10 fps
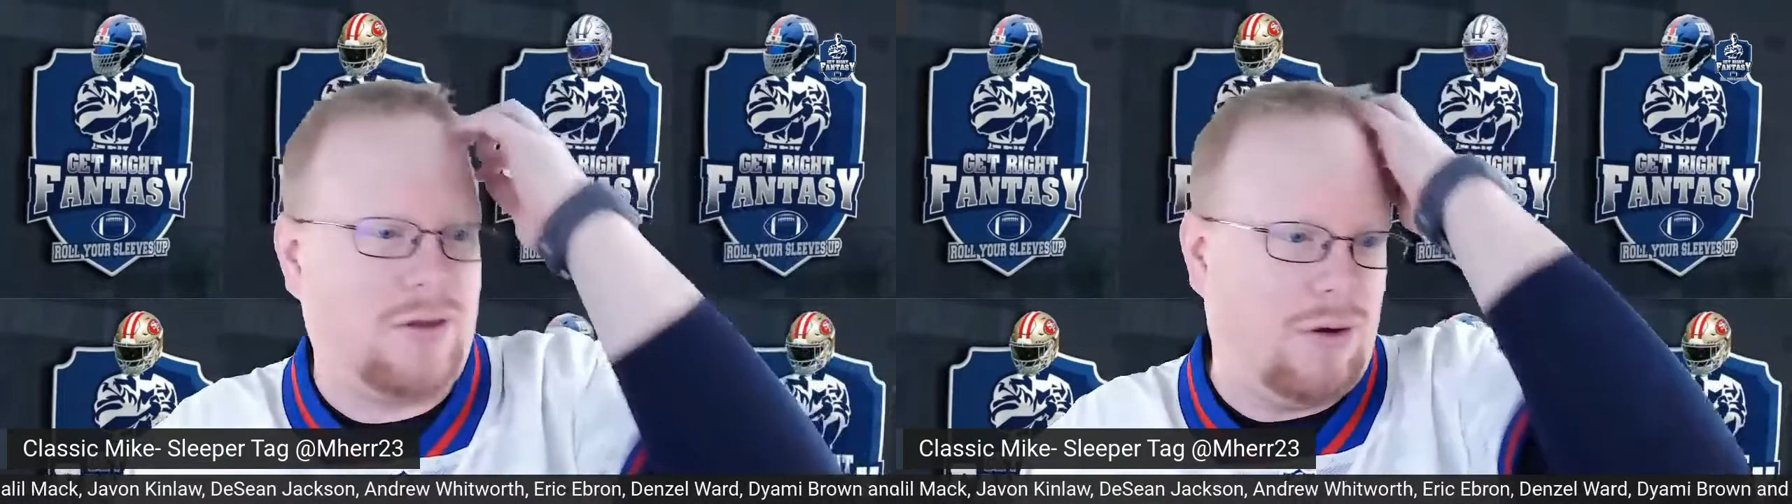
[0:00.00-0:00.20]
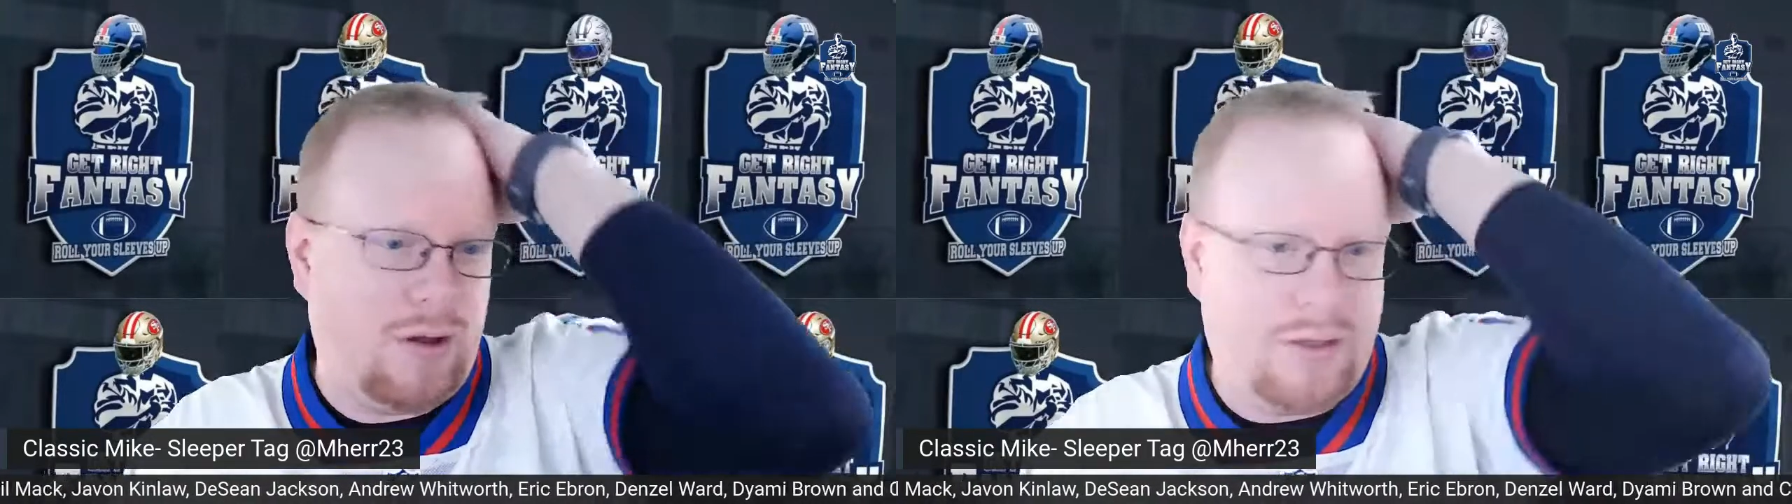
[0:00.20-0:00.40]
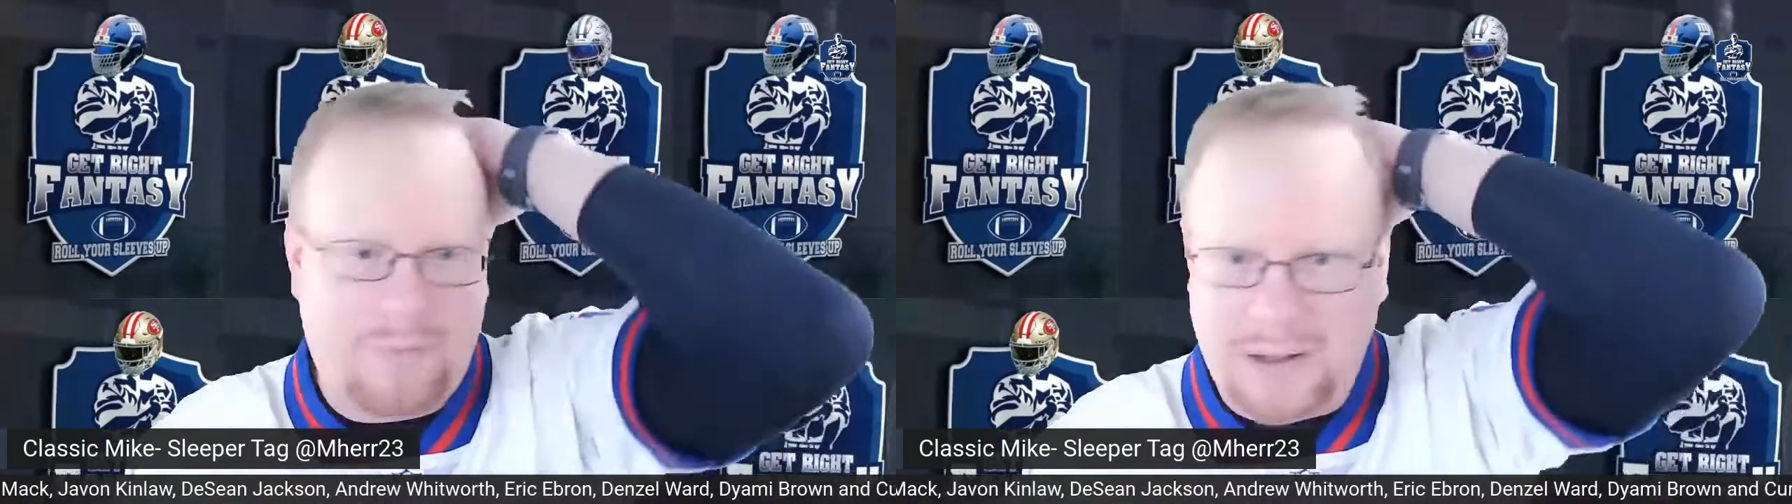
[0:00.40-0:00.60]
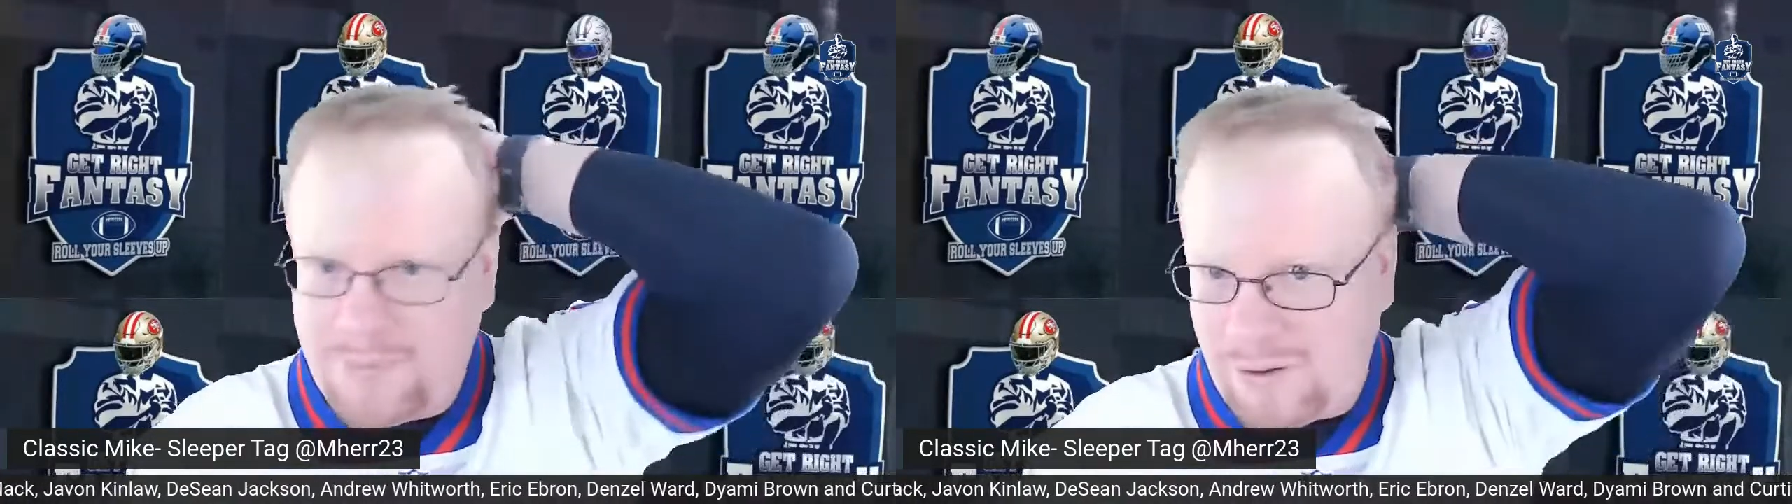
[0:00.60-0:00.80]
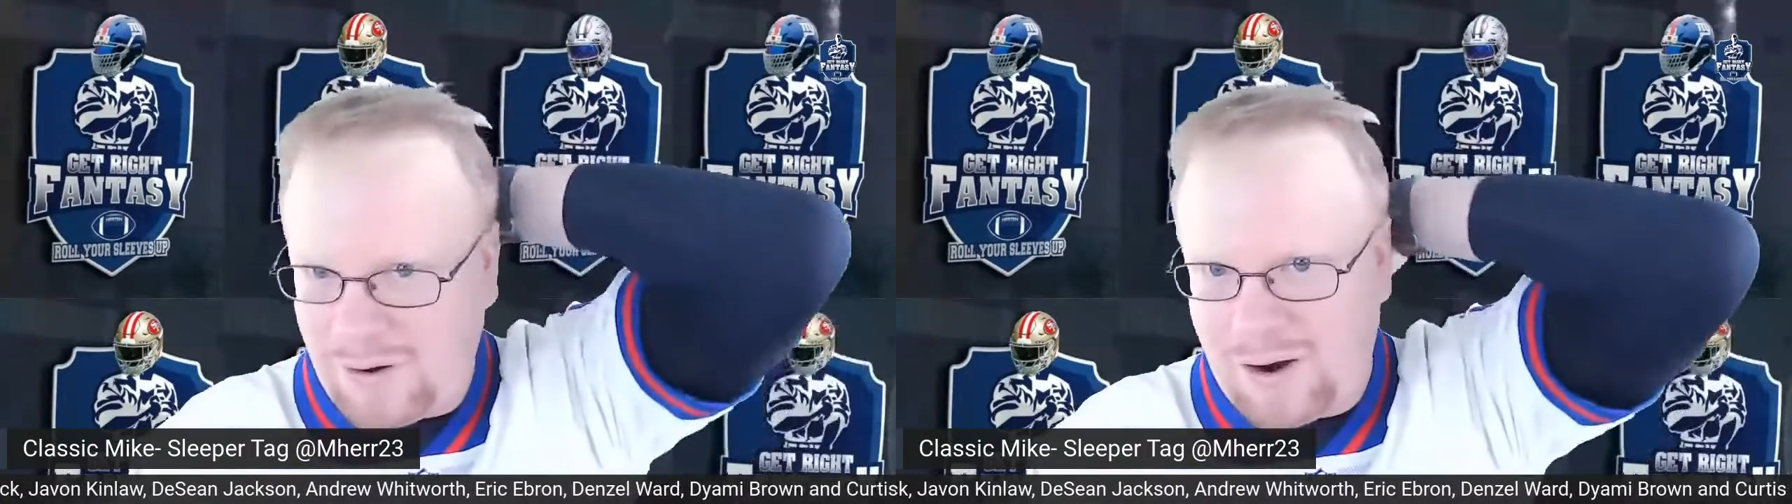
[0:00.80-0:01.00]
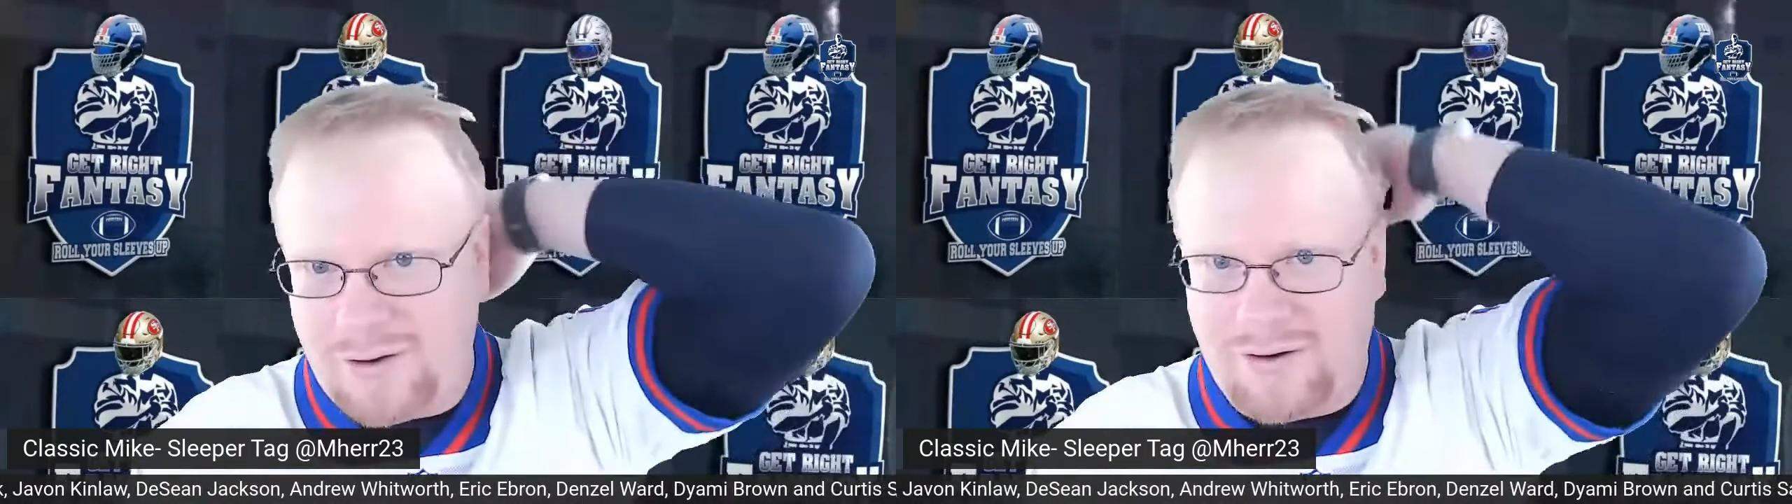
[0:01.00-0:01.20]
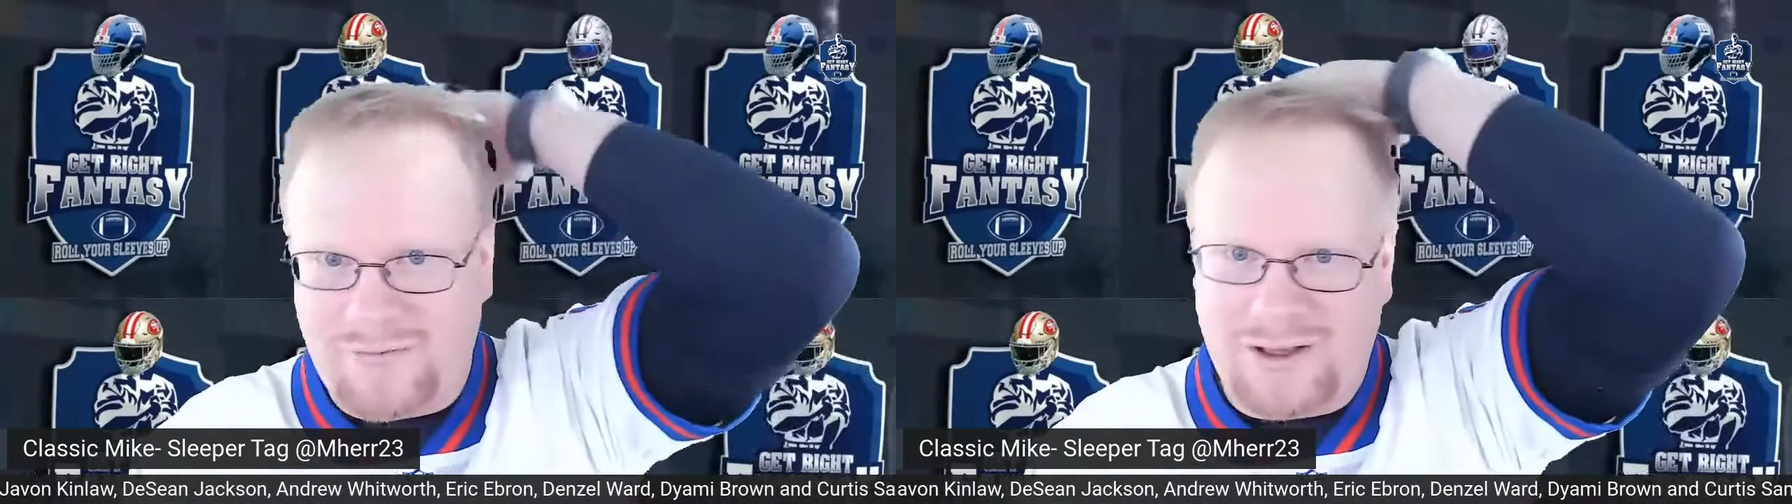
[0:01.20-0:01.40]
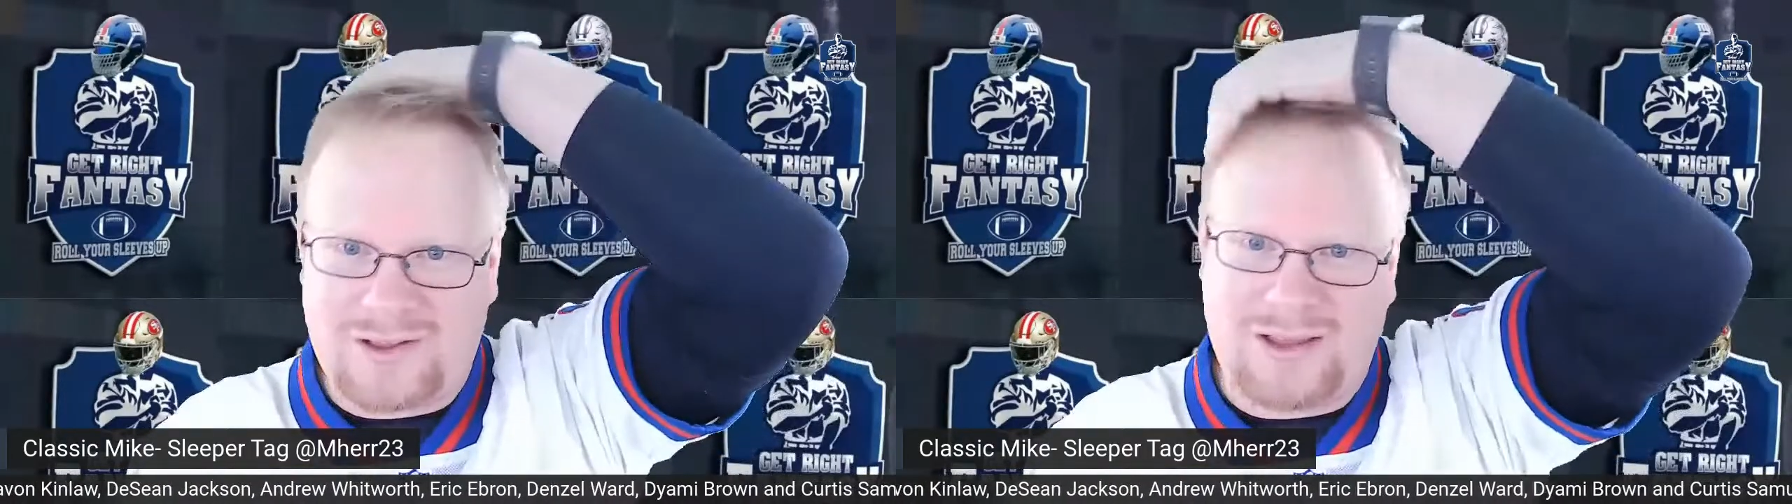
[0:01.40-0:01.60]
all the people are under
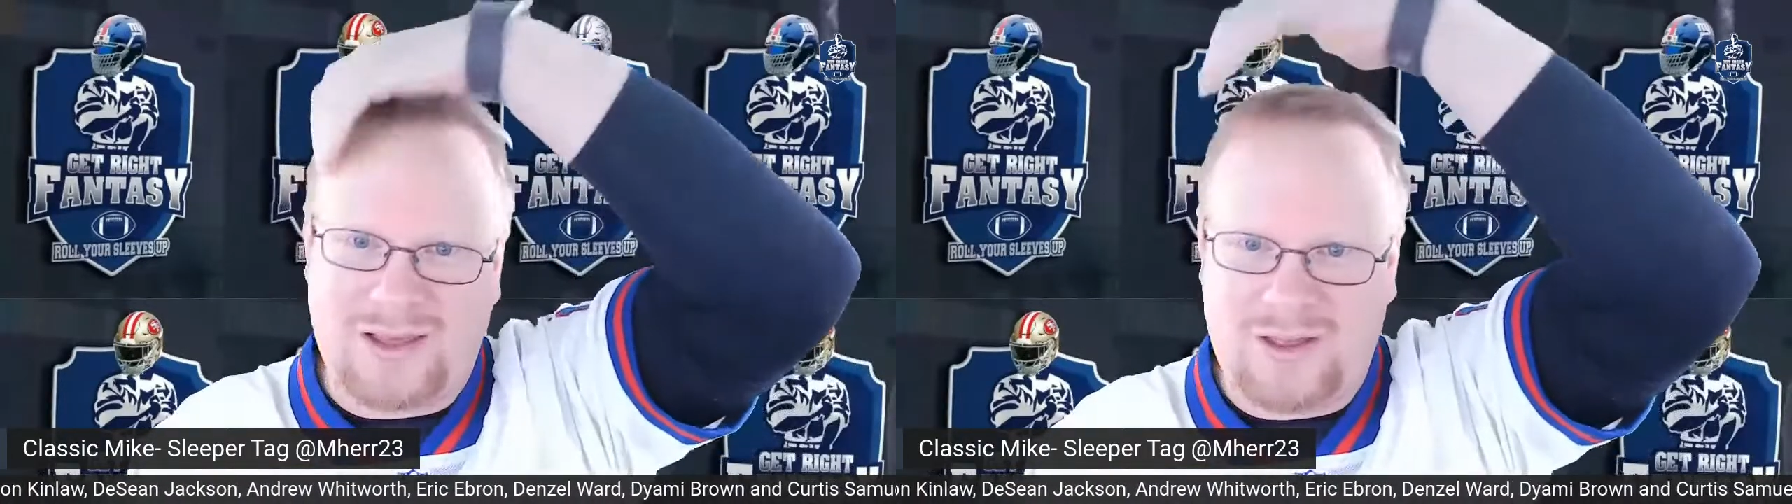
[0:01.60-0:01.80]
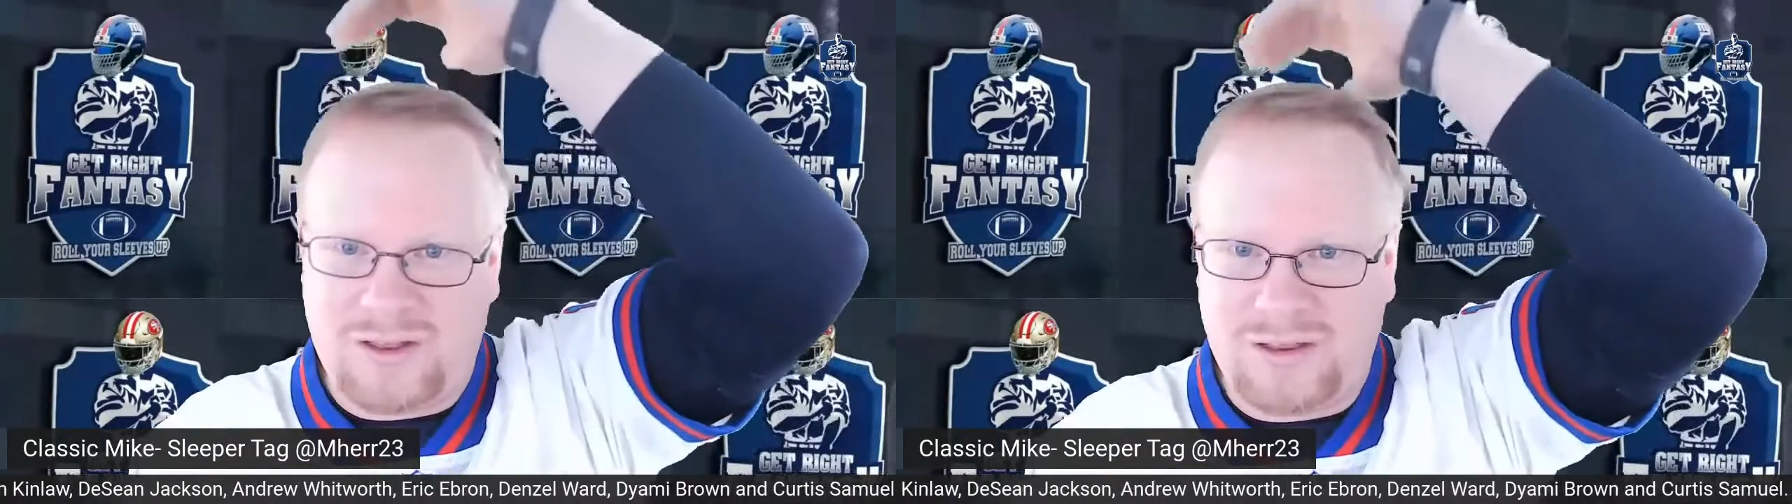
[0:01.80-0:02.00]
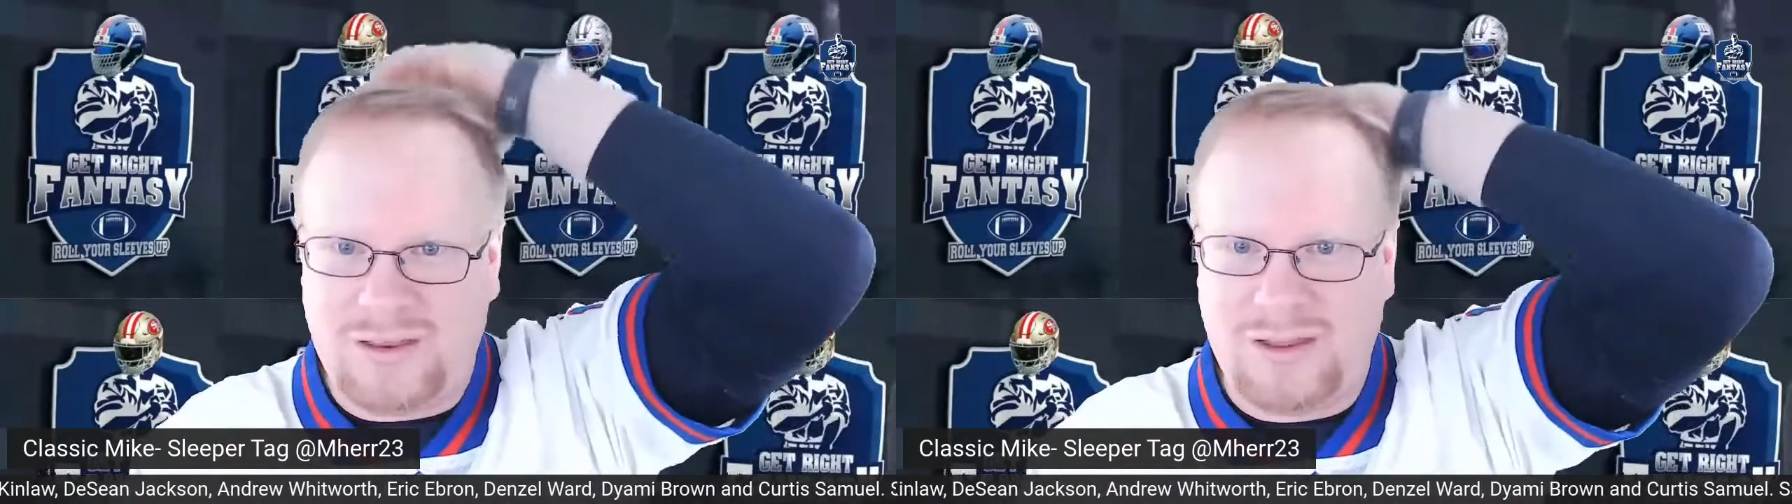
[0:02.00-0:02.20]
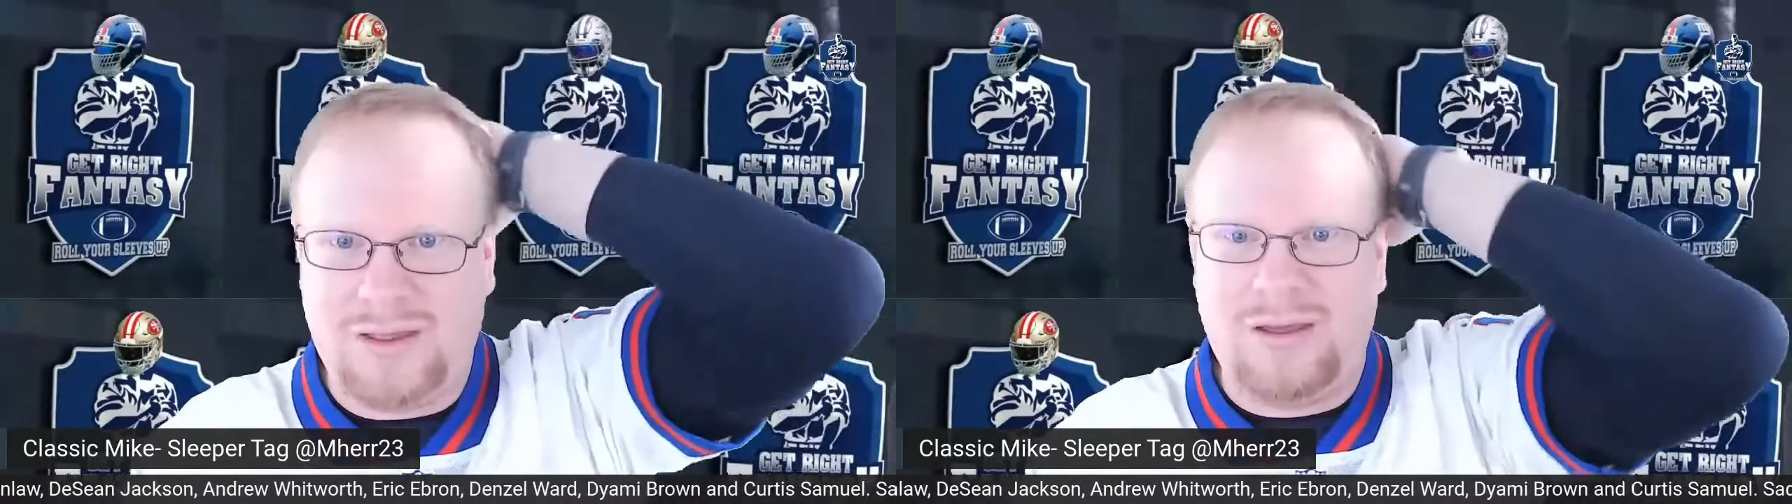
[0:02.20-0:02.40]
investigation.